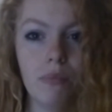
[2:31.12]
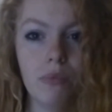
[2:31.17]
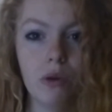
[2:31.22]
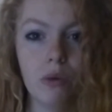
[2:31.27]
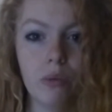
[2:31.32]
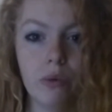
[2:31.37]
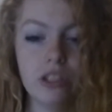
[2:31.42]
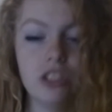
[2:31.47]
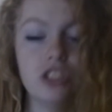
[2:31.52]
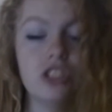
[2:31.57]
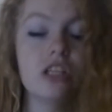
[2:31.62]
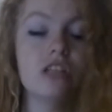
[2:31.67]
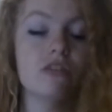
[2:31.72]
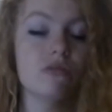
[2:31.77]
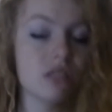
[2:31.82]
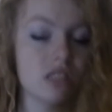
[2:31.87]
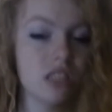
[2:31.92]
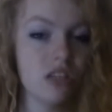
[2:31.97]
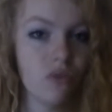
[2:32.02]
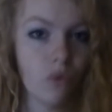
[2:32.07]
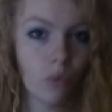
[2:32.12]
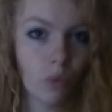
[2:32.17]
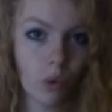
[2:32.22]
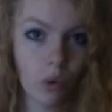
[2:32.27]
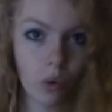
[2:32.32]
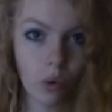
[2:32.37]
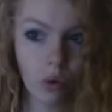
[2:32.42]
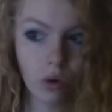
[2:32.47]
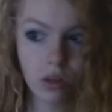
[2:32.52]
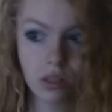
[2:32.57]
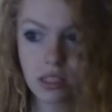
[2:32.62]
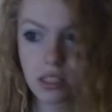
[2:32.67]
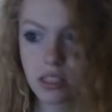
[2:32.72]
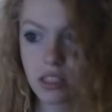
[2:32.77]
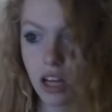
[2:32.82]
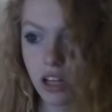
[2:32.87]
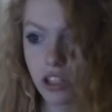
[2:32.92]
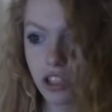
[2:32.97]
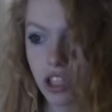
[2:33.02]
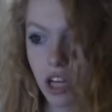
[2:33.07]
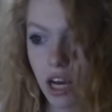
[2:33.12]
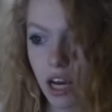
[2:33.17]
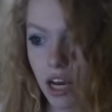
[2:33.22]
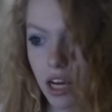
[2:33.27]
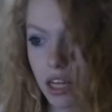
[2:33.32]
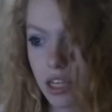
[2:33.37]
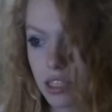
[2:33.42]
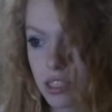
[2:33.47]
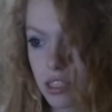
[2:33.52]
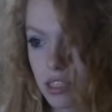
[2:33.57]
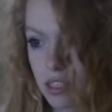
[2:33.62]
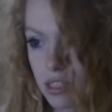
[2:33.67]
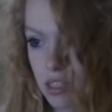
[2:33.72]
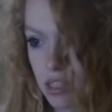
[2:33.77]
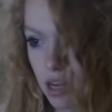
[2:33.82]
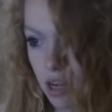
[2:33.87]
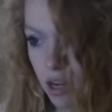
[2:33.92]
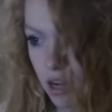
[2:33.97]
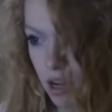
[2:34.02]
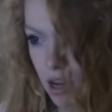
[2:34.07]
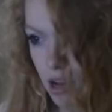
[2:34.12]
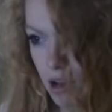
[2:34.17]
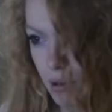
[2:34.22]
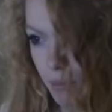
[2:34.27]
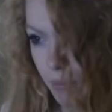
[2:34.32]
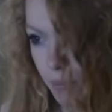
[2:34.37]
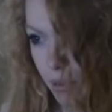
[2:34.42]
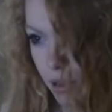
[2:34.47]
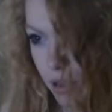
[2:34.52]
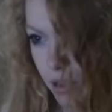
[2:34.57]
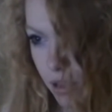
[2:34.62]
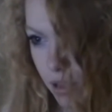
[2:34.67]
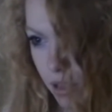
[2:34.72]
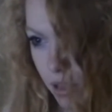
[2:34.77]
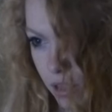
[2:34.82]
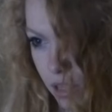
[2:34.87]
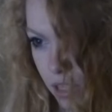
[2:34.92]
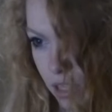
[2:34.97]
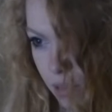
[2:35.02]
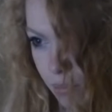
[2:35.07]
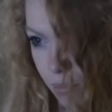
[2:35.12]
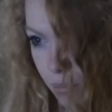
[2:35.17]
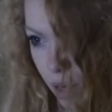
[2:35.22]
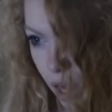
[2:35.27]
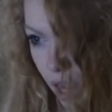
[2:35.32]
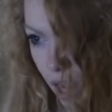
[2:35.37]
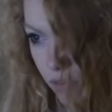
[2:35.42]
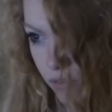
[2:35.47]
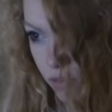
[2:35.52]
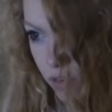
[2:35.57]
which did receive awards such as, I think I might have